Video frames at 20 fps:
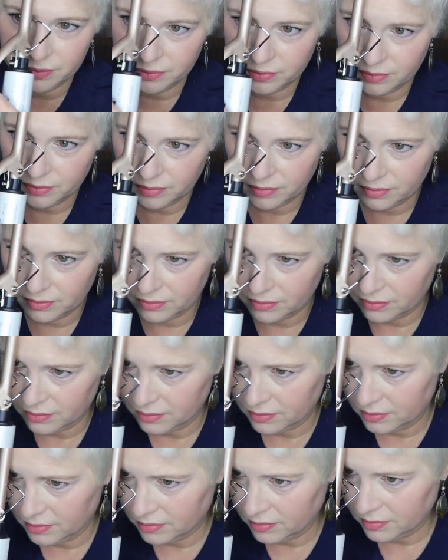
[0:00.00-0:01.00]

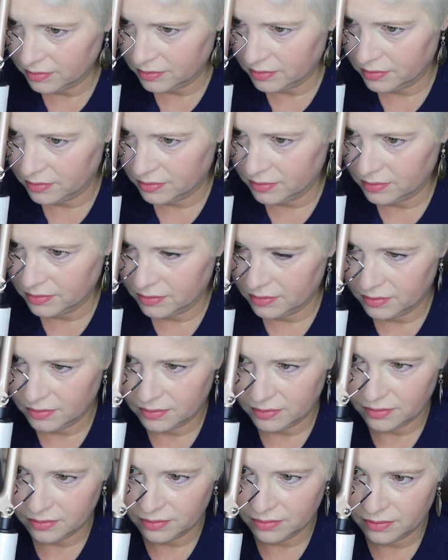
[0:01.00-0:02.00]

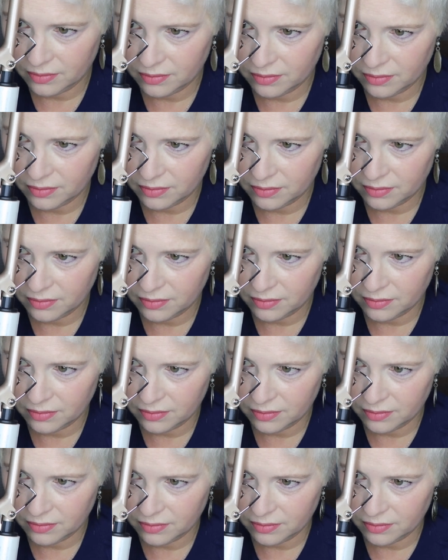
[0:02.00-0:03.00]

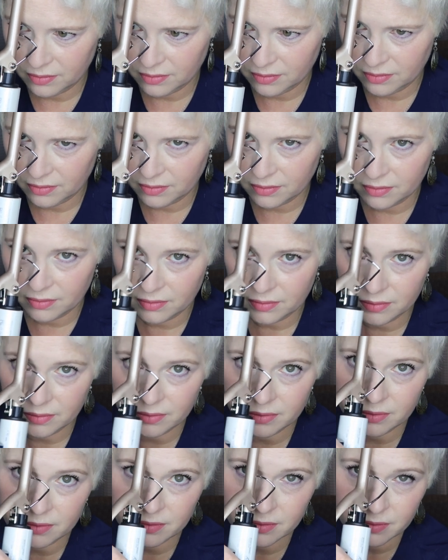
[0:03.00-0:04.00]

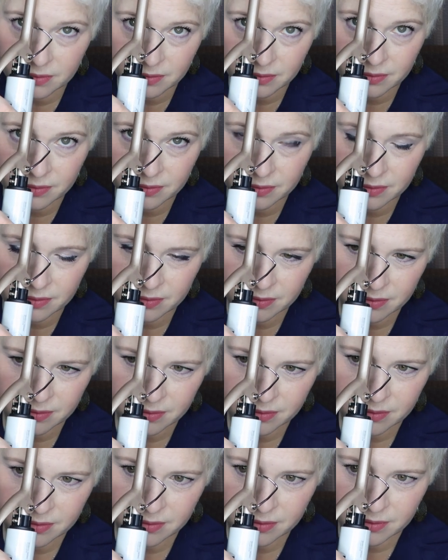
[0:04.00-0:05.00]

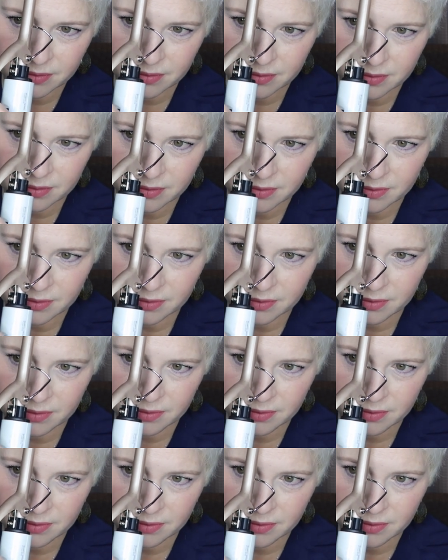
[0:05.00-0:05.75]
[no speech]